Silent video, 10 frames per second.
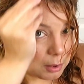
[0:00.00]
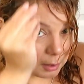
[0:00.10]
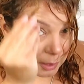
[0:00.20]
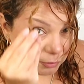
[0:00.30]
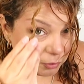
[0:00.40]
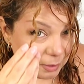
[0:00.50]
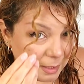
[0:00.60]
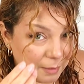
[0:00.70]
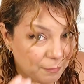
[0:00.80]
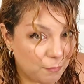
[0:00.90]
and just let
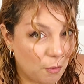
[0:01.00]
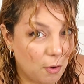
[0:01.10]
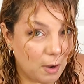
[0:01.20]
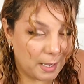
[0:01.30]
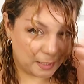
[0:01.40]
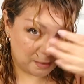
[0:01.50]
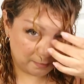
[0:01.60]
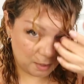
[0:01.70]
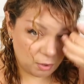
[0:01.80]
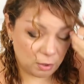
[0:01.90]
it fall. And it
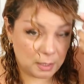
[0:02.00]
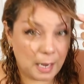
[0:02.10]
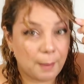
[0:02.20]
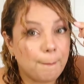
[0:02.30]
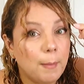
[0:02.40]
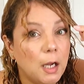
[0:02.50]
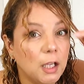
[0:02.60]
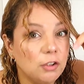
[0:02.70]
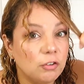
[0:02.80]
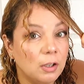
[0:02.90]
doesn't look like
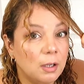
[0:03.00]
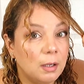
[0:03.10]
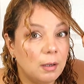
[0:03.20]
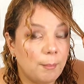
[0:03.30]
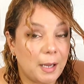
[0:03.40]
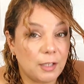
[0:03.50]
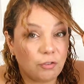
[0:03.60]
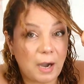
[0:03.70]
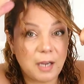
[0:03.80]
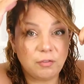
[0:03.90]
much, but it
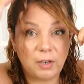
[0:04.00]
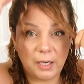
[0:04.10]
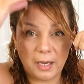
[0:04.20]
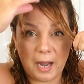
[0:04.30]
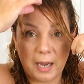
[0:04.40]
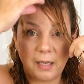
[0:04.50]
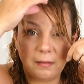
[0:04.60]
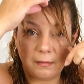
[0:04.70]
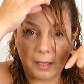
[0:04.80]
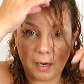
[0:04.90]
dries really
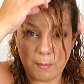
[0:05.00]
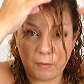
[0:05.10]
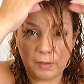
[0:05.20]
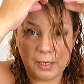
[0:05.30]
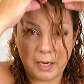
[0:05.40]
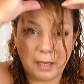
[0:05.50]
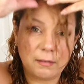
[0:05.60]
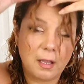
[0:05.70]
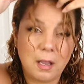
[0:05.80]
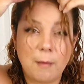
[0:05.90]
nice. They come out really nice.
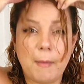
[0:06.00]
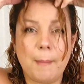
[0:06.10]
My